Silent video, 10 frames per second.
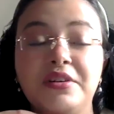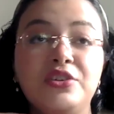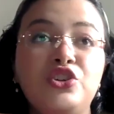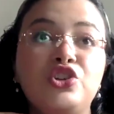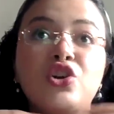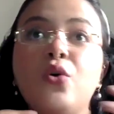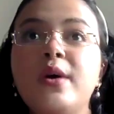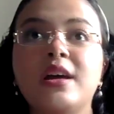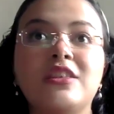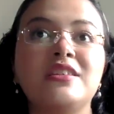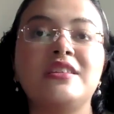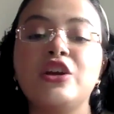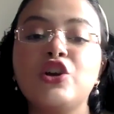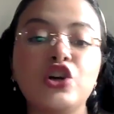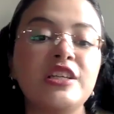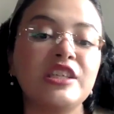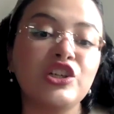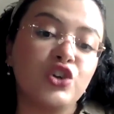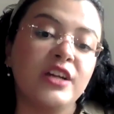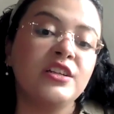is showing this increasing
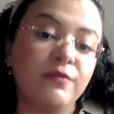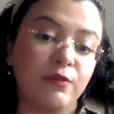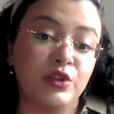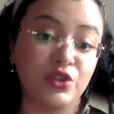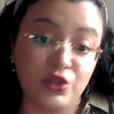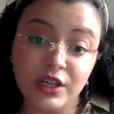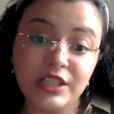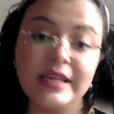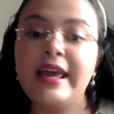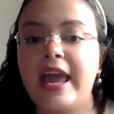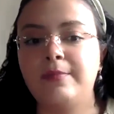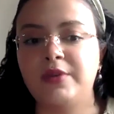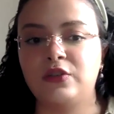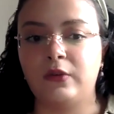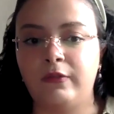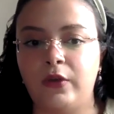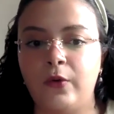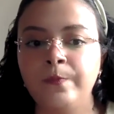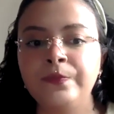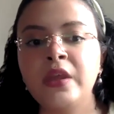trend of restricting habeas review.
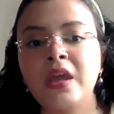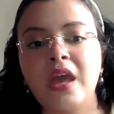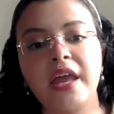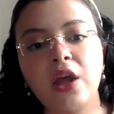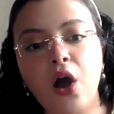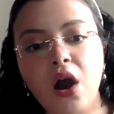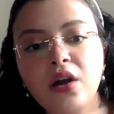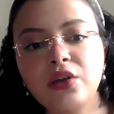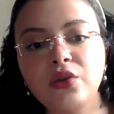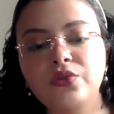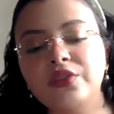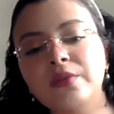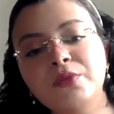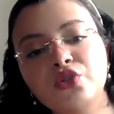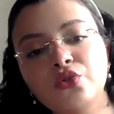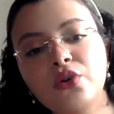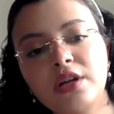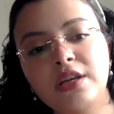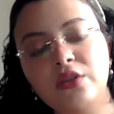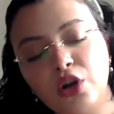And it argued that the
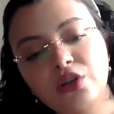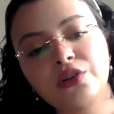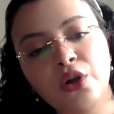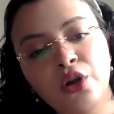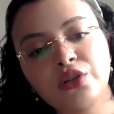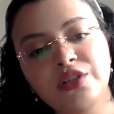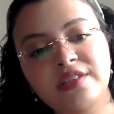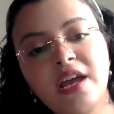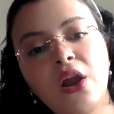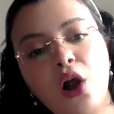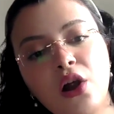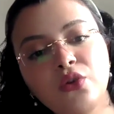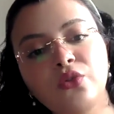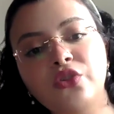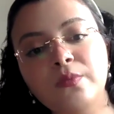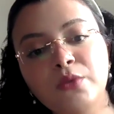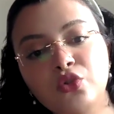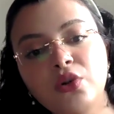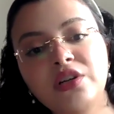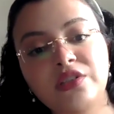majority, her dissent argued that the
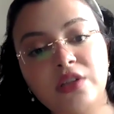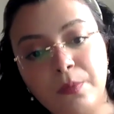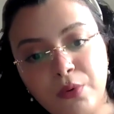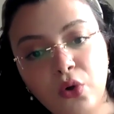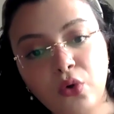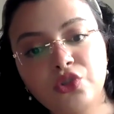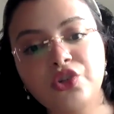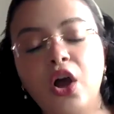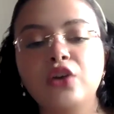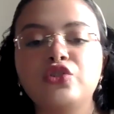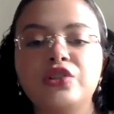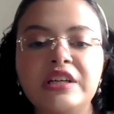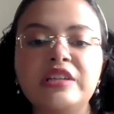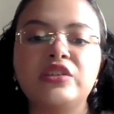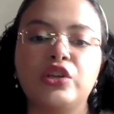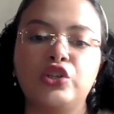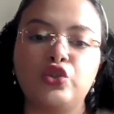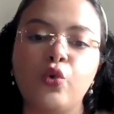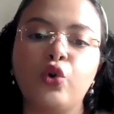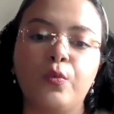majority's approach contradicts
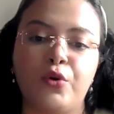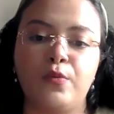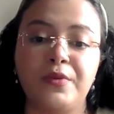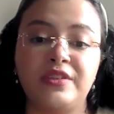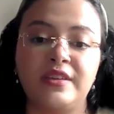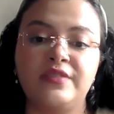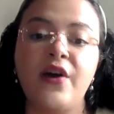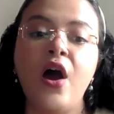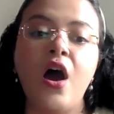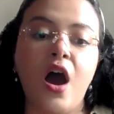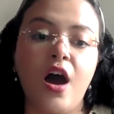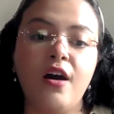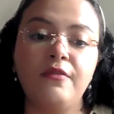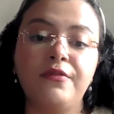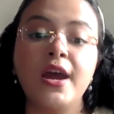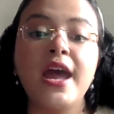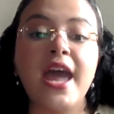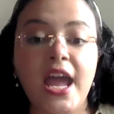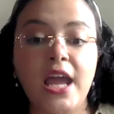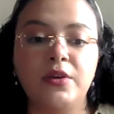historical purposes of
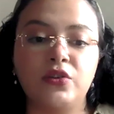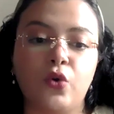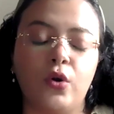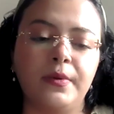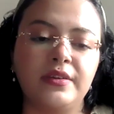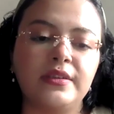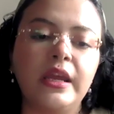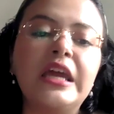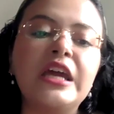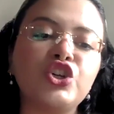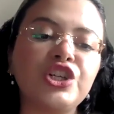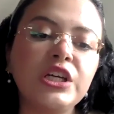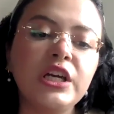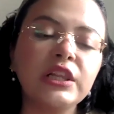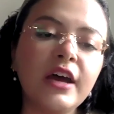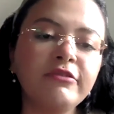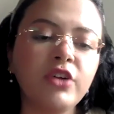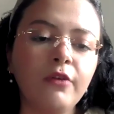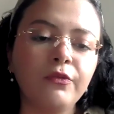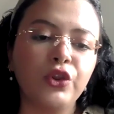habeas corpus. She left
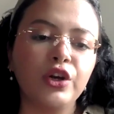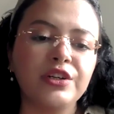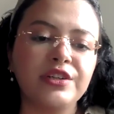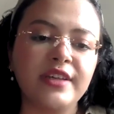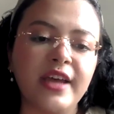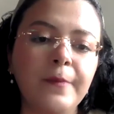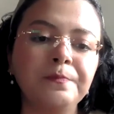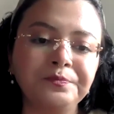off with her dissent